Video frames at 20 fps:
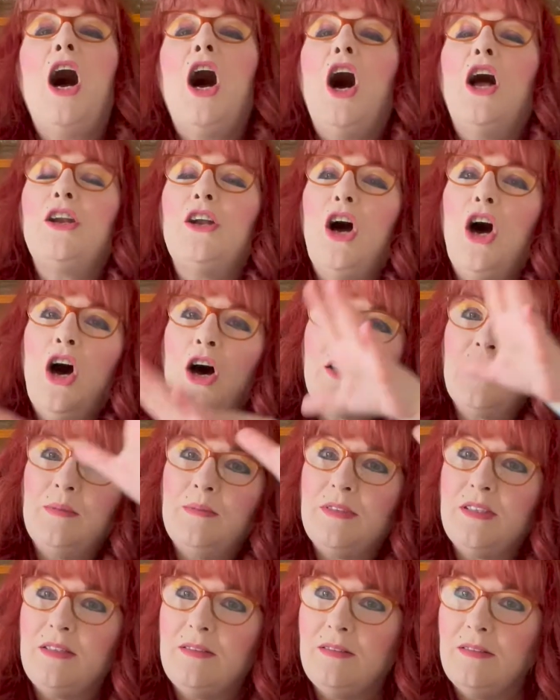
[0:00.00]
An
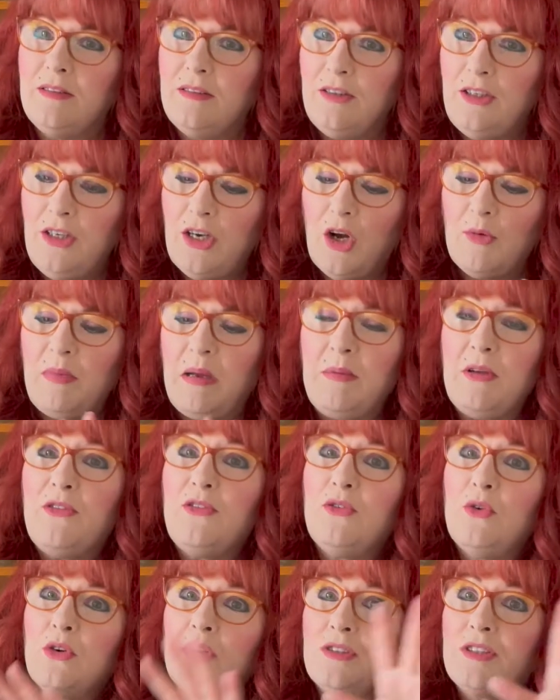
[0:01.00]
autumn, you know, maybe
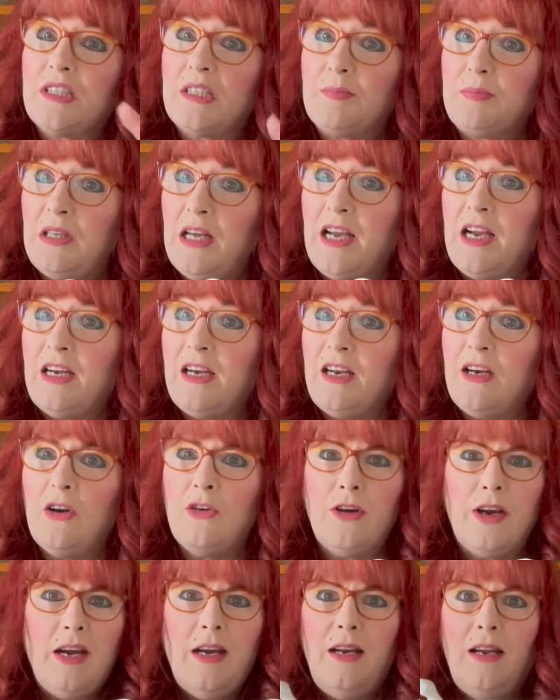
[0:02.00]
floral display in it, or
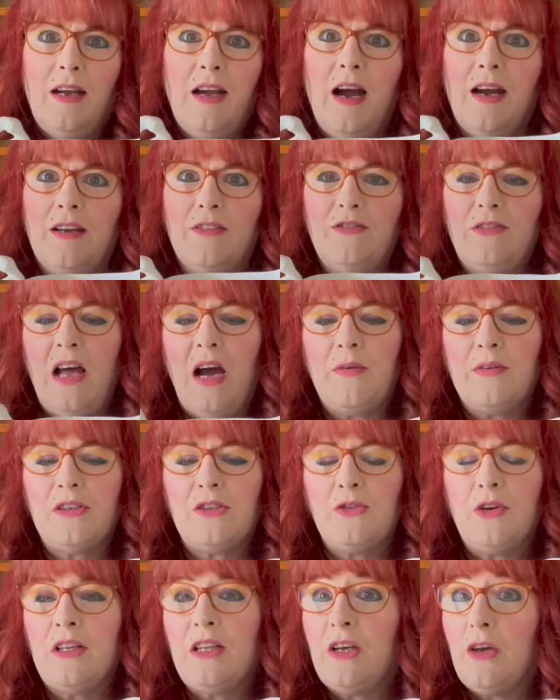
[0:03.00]
any kind of flowers
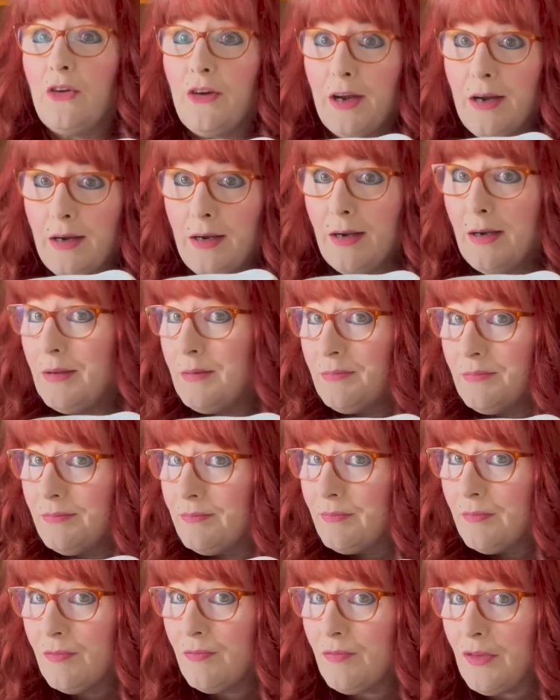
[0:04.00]
really, or
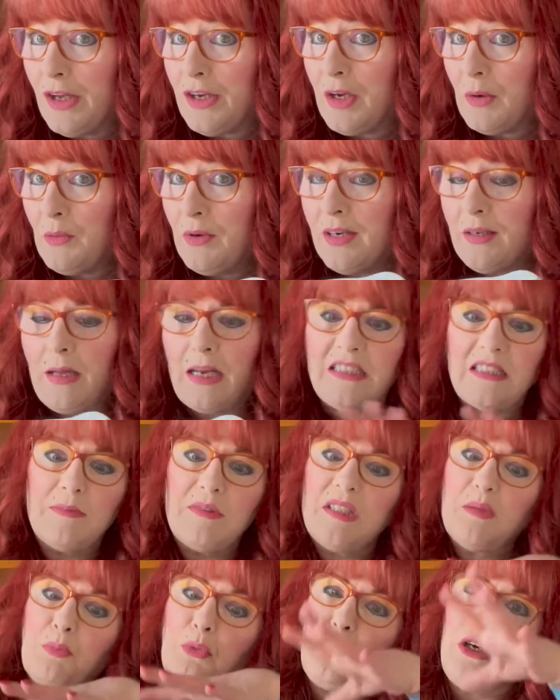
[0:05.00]
anything you want, like some
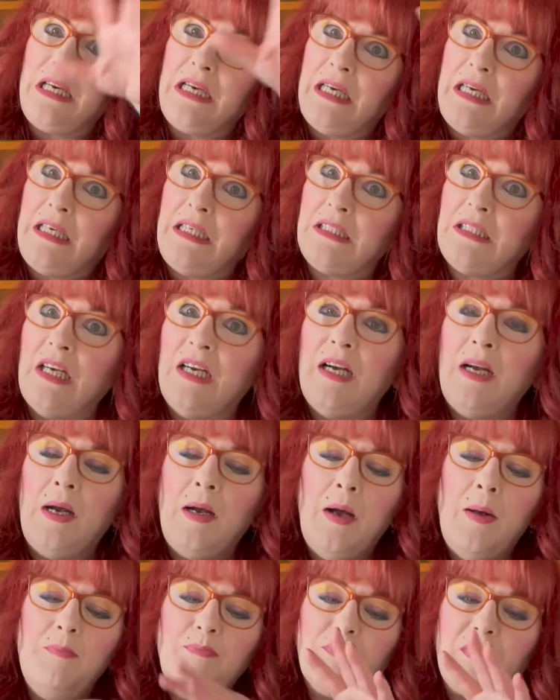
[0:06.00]
sprigs,
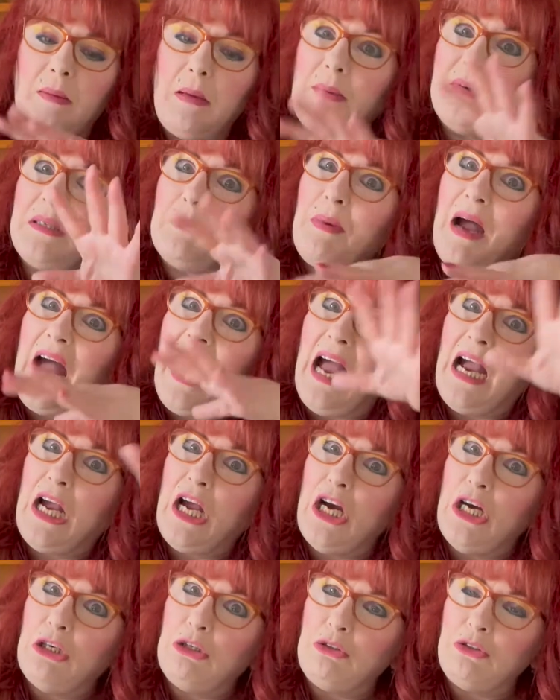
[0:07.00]
maybe some pine
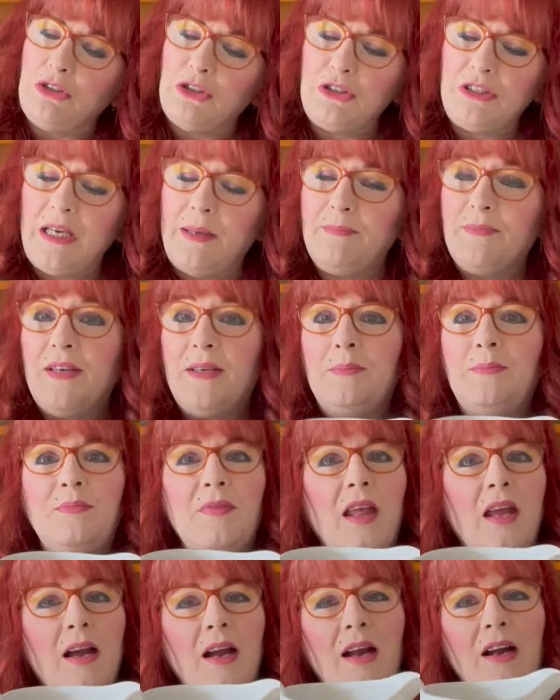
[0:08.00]
cones or something.
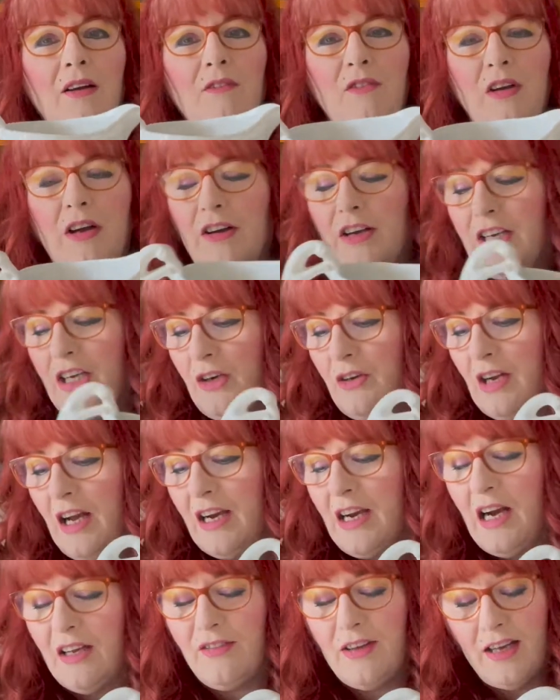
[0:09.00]
Very cute. I
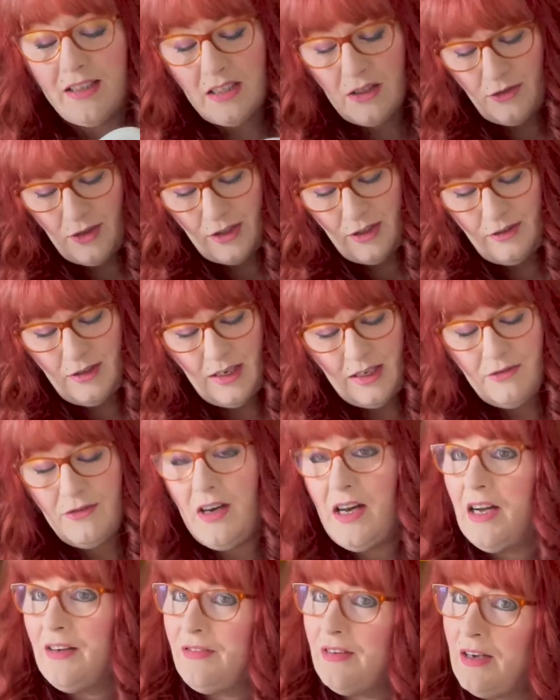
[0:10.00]
got that. So for
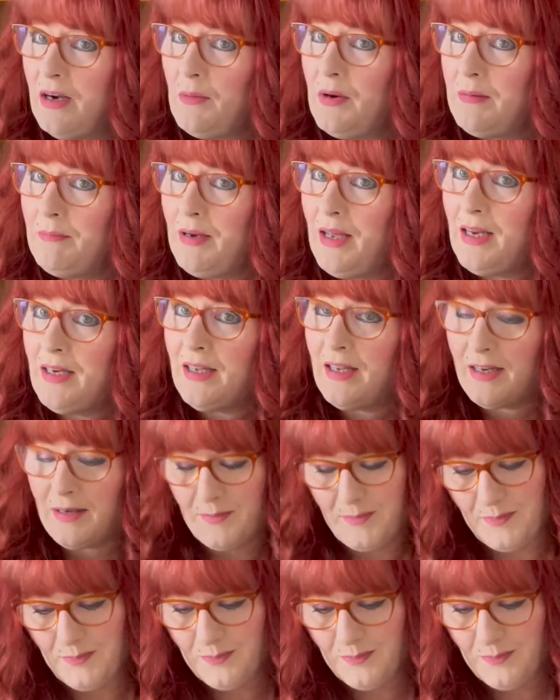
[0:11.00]
$2.95, I wasn't mad at it.